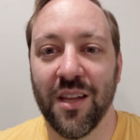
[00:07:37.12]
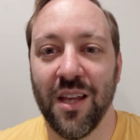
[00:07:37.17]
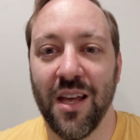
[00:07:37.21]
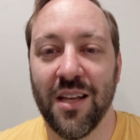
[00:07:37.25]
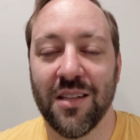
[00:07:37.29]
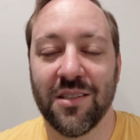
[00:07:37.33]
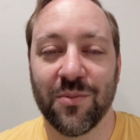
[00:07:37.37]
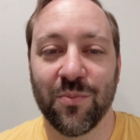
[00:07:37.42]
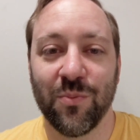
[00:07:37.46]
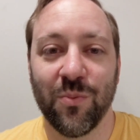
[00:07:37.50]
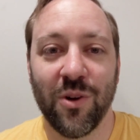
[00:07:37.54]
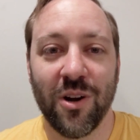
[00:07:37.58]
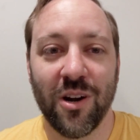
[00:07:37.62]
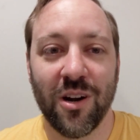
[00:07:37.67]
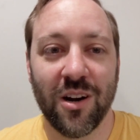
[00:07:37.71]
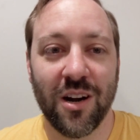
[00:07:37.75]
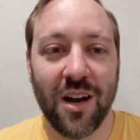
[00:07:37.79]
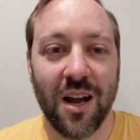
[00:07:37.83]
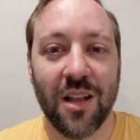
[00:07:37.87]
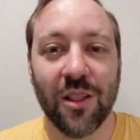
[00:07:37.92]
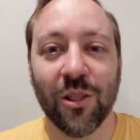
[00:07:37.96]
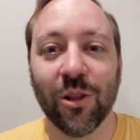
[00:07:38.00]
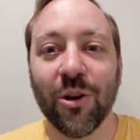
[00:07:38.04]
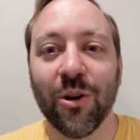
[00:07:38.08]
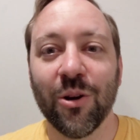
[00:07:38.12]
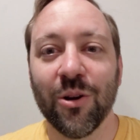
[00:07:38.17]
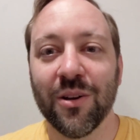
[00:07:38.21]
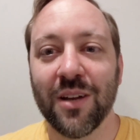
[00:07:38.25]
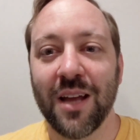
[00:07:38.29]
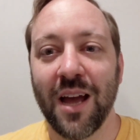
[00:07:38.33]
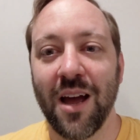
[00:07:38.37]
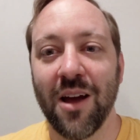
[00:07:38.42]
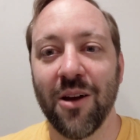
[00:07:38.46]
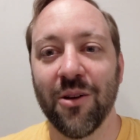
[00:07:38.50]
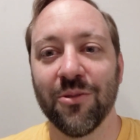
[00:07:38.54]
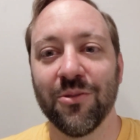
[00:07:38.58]
that's where I learned
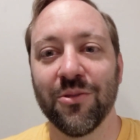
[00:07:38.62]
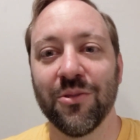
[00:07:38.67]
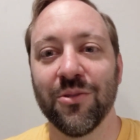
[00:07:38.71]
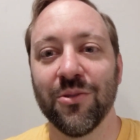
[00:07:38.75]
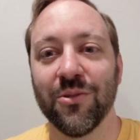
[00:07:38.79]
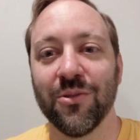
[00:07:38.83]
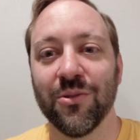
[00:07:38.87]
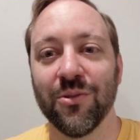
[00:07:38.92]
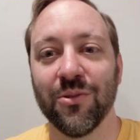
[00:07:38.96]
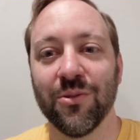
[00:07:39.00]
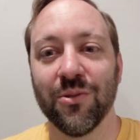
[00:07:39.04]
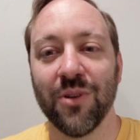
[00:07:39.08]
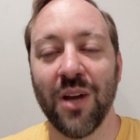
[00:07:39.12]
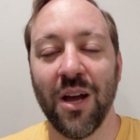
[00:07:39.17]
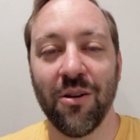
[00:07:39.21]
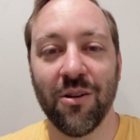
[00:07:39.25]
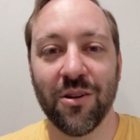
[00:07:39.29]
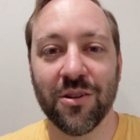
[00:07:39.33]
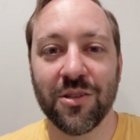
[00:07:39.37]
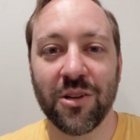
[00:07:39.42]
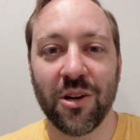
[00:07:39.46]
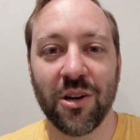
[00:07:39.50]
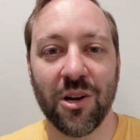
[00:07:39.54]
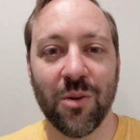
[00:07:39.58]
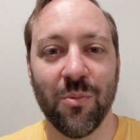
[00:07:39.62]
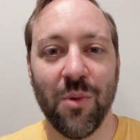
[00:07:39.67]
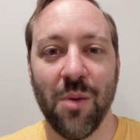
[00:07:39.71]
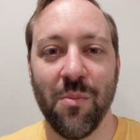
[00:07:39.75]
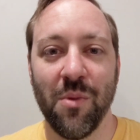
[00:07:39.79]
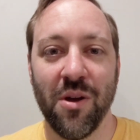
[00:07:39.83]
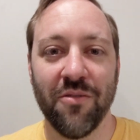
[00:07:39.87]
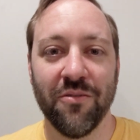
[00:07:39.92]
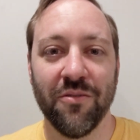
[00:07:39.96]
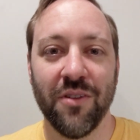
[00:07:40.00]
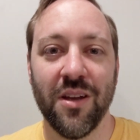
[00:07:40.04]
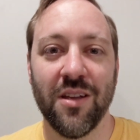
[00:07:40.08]
how to talk about
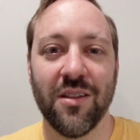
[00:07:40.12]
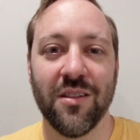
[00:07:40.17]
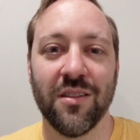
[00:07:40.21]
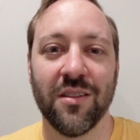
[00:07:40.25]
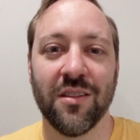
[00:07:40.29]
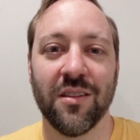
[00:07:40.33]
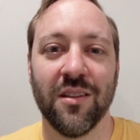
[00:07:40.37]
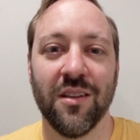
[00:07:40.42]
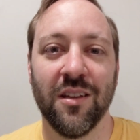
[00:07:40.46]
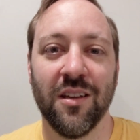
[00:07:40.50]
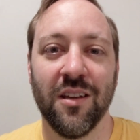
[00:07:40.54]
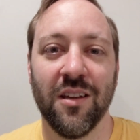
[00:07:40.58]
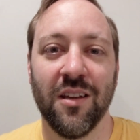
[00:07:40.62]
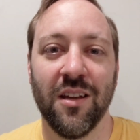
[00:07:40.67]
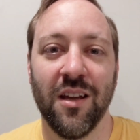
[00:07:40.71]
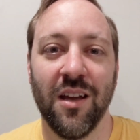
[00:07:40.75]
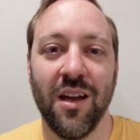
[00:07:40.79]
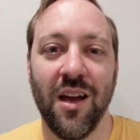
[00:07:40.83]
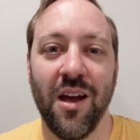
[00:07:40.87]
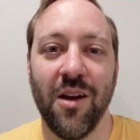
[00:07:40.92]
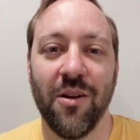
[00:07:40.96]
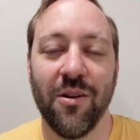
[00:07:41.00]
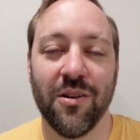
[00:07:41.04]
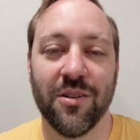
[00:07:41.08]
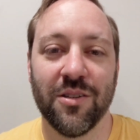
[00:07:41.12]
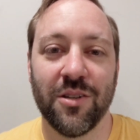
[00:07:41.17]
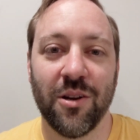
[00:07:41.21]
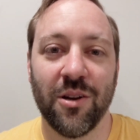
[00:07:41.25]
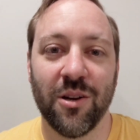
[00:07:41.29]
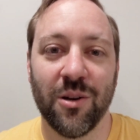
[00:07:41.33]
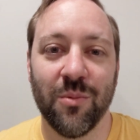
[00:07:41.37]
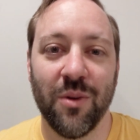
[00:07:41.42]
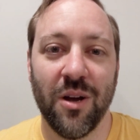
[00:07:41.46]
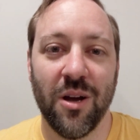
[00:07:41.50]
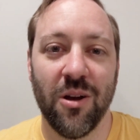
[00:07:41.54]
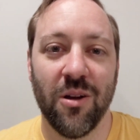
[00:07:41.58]
my faith, how to
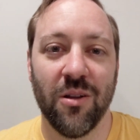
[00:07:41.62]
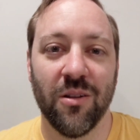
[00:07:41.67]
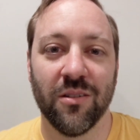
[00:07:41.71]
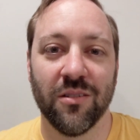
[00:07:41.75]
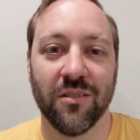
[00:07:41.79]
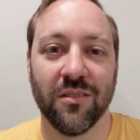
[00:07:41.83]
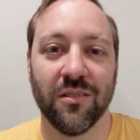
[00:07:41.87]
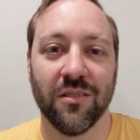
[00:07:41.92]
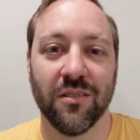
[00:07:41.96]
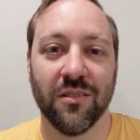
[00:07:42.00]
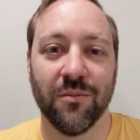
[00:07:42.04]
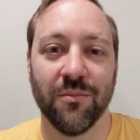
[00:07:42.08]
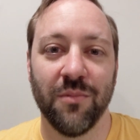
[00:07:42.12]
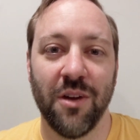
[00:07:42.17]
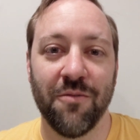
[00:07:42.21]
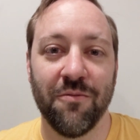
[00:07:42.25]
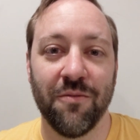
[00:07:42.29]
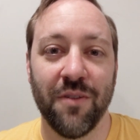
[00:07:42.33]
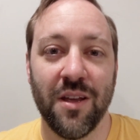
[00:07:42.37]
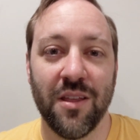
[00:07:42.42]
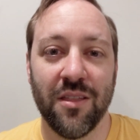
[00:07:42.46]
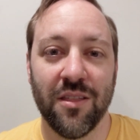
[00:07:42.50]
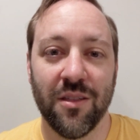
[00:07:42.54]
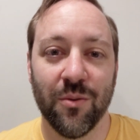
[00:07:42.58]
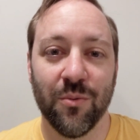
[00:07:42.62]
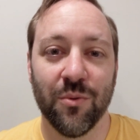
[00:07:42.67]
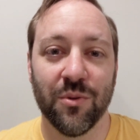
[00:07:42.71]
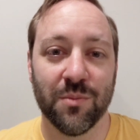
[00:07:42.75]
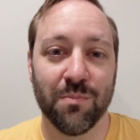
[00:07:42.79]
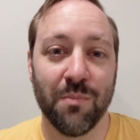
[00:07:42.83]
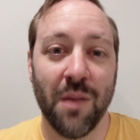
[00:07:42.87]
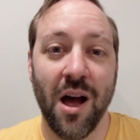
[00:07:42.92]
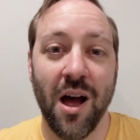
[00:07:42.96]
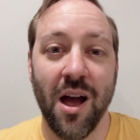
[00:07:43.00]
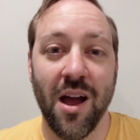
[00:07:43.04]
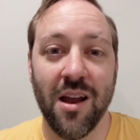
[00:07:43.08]
talk about my faith that was
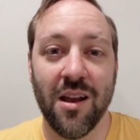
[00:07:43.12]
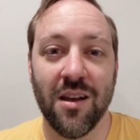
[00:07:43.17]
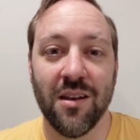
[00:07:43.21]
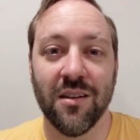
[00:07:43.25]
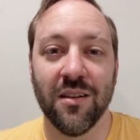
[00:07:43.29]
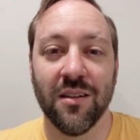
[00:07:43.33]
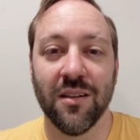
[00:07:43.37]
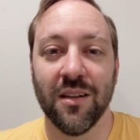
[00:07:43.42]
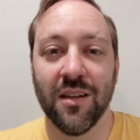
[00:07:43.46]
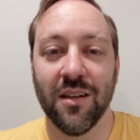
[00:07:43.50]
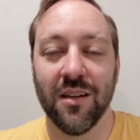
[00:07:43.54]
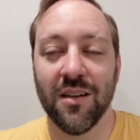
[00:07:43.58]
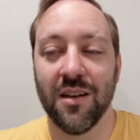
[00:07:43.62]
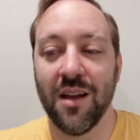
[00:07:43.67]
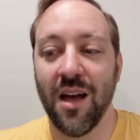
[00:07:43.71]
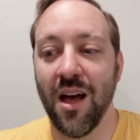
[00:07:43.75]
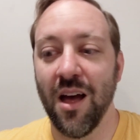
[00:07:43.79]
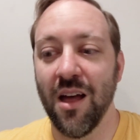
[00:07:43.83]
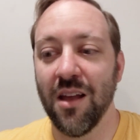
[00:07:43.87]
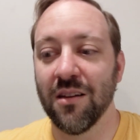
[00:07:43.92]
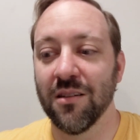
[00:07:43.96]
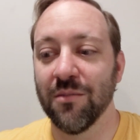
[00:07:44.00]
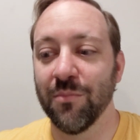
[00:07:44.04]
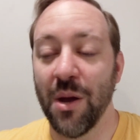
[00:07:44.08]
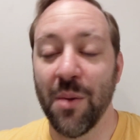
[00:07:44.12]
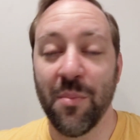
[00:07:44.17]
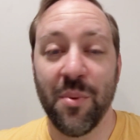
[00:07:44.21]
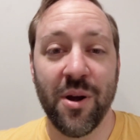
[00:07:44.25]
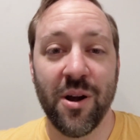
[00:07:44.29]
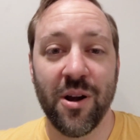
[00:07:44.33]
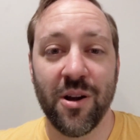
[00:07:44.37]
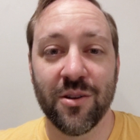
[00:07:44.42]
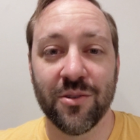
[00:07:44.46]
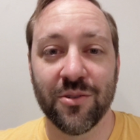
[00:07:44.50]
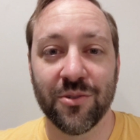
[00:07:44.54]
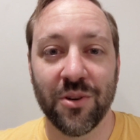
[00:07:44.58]
mine and not my
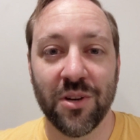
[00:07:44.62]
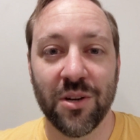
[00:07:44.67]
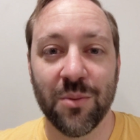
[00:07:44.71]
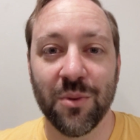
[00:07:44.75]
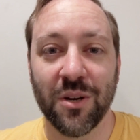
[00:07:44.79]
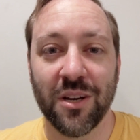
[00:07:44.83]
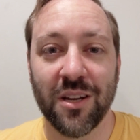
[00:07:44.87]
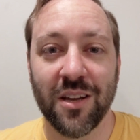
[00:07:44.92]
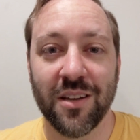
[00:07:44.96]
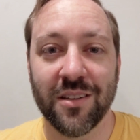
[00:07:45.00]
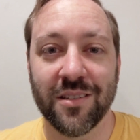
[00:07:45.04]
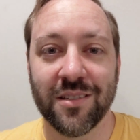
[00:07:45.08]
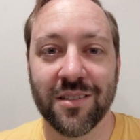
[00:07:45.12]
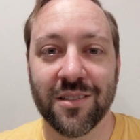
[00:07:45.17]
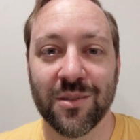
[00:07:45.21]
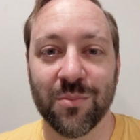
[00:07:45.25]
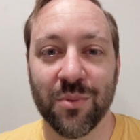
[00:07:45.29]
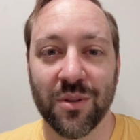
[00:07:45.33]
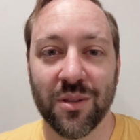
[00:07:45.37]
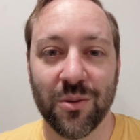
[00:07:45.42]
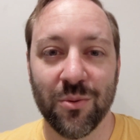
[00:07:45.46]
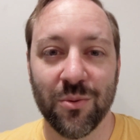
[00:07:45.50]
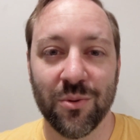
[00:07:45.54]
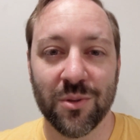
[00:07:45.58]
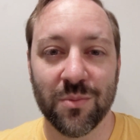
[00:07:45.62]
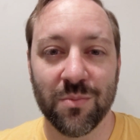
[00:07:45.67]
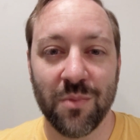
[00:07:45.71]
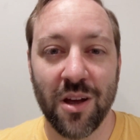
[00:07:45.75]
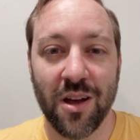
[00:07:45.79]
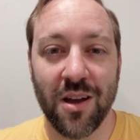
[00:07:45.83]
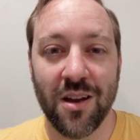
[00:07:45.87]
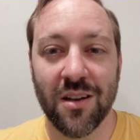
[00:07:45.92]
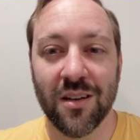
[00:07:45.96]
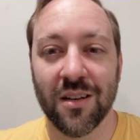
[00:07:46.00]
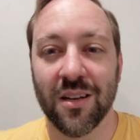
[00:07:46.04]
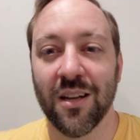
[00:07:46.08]
parents or anybody else's, but that was
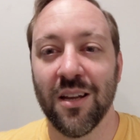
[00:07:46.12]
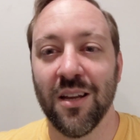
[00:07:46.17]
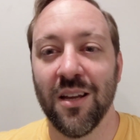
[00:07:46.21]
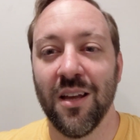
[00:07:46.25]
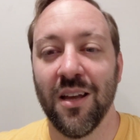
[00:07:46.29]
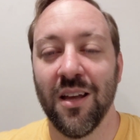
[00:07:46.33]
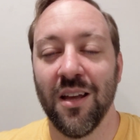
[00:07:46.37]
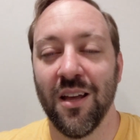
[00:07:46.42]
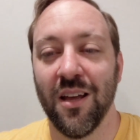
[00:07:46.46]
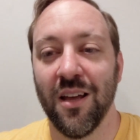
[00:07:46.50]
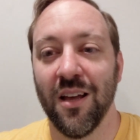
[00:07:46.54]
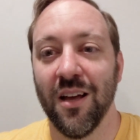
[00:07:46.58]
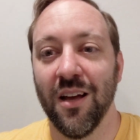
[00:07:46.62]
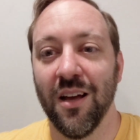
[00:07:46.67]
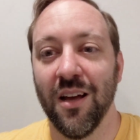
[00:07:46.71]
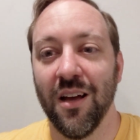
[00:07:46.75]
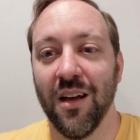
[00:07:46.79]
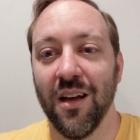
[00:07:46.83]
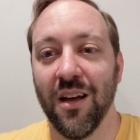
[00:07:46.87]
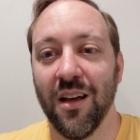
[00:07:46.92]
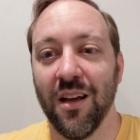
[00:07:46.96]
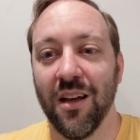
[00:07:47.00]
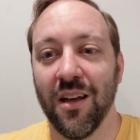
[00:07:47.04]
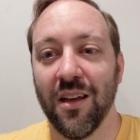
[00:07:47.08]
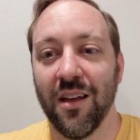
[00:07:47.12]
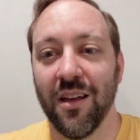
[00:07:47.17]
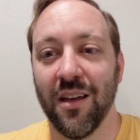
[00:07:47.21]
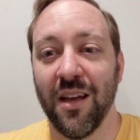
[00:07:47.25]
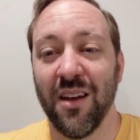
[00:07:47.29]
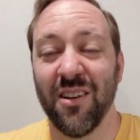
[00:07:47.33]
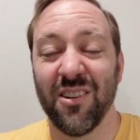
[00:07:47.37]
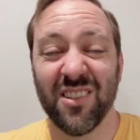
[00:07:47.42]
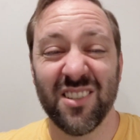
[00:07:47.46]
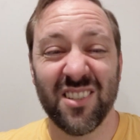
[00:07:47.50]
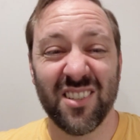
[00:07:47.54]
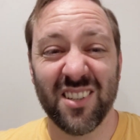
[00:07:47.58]
mine,
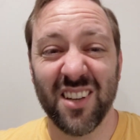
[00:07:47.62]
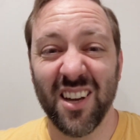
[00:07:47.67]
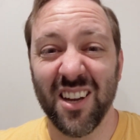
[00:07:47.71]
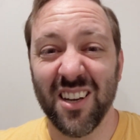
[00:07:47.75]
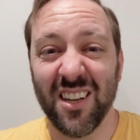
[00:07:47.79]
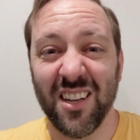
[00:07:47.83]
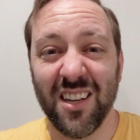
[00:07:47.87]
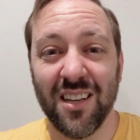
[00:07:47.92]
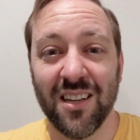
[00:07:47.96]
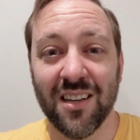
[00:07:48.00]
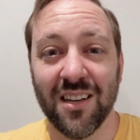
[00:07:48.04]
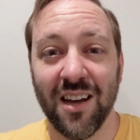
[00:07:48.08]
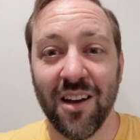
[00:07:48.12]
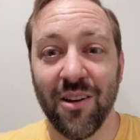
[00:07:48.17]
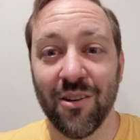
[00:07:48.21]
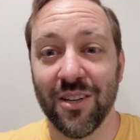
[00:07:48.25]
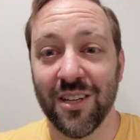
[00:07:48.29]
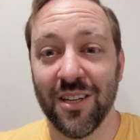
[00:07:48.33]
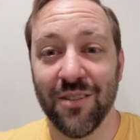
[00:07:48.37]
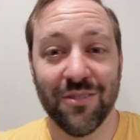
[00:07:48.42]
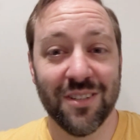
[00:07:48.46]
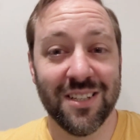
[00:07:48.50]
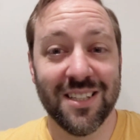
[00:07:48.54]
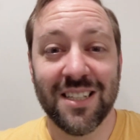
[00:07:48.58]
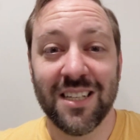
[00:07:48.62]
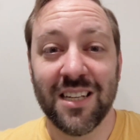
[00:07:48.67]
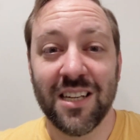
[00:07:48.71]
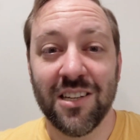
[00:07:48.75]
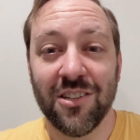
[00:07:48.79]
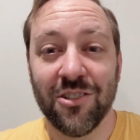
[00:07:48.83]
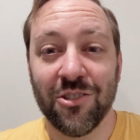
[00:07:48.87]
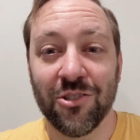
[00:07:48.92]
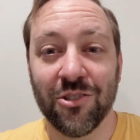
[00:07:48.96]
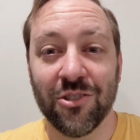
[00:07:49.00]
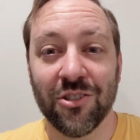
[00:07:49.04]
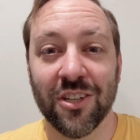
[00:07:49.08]
how to study, how to even
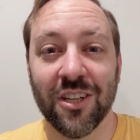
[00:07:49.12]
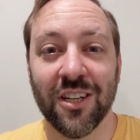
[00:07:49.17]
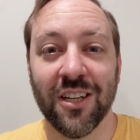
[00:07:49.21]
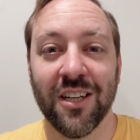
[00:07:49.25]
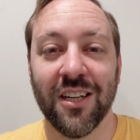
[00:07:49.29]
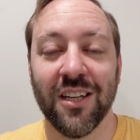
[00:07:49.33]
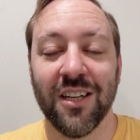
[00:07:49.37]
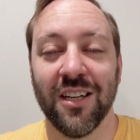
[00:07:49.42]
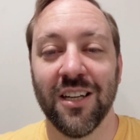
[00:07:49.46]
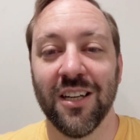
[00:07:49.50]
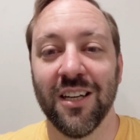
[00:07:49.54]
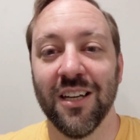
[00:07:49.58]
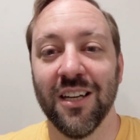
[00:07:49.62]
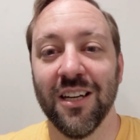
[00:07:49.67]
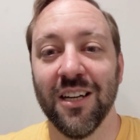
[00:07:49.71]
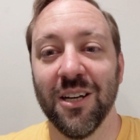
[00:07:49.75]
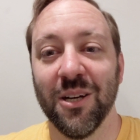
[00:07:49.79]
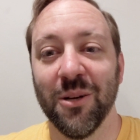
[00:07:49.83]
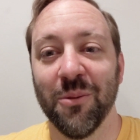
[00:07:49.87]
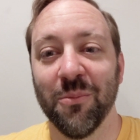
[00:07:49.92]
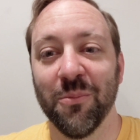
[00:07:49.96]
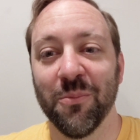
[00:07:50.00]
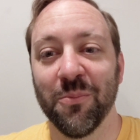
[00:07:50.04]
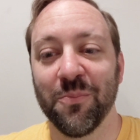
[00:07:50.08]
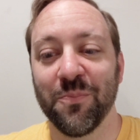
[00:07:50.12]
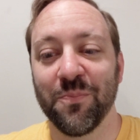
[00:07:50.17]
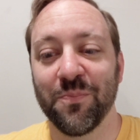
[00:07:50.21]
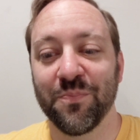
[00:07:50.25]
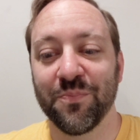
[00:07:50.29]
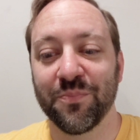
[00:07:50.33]
teach. And